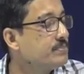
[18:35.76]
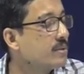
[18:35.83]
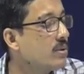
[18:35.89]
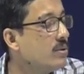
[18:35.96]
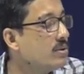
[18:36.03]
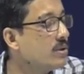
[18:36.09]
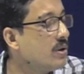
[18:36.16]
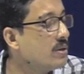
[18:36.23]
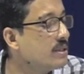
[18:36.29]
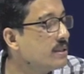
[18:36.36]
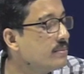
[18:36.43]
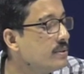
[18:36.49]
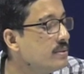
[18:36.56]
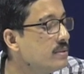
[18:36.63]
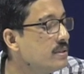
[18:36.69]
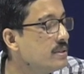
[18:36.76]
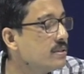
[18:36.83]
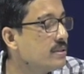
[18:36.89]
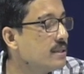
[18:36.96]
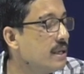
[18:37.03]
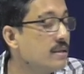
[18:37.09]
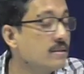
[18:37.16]
we talked about
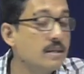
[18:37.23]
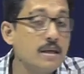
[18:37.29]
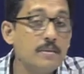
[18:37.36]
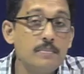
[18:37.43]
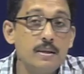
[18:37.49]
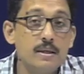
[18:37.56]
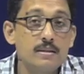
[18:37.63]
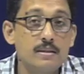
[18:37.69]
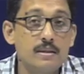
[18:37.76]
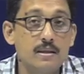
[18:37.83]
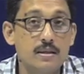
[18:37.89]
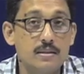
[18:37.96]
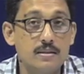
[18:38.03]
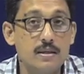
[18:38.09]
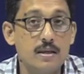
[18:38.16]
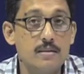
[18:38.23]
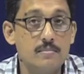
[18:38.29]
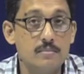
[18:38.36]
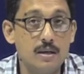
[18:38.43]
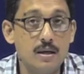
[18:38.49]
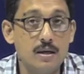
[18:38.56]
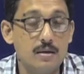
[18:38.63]
this exciplex and
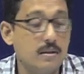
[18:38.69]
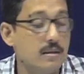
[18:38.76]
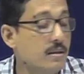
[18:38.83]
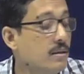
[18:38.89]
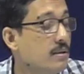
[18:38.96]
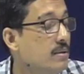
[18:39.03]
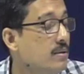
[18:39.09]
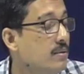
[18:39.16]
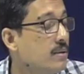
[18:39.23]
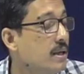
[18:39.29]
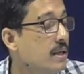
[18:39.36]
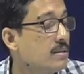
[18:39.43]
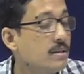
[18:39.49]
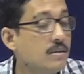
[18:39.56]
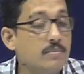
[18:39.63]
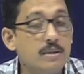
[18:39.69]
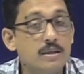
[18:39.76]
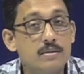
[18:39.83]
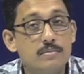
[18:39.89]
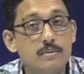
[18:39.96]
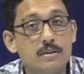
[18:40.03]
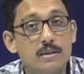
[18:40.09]
excimar. Okay,
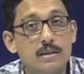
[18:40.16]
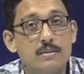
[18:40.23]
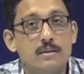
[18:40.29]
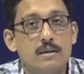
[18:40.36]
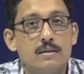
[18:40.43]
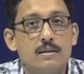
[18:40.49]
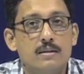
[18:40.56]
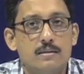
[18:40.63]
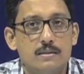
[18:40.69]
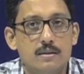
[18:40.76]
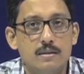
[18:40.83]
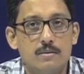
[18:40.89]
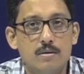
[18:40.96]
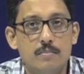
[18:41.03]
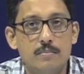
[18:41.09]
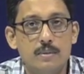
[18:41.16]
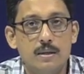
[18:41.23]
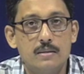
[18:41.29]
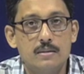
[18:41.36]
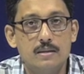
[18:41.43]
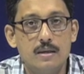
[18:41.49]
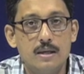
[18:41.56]
exciplex means excited state
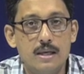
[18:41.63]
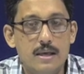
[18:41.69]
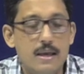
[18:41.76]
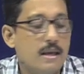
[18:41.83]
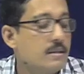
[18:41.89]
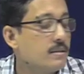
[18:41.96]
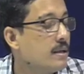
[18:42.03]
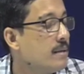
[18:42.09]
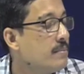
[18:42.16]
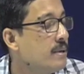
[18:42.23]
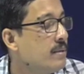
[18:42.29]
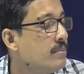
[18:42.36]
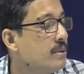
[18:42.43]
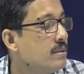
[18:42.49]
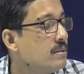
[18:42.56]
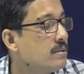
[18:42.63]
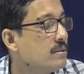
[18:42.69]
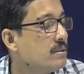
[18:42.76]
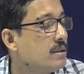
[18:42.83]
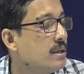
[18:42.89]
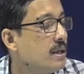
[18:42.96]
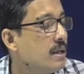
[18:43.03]
complex, excimar
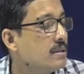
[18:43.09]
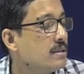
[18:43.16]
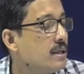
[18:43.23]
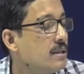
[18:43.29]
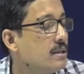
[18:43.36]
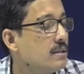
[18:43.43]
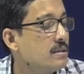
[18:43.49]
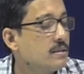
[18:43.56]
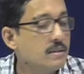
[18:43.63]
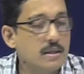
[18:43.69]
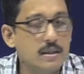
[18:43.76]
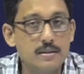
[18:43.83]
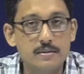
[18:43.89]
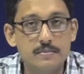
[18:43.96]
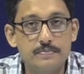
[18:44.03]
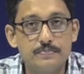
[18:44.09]
means excited state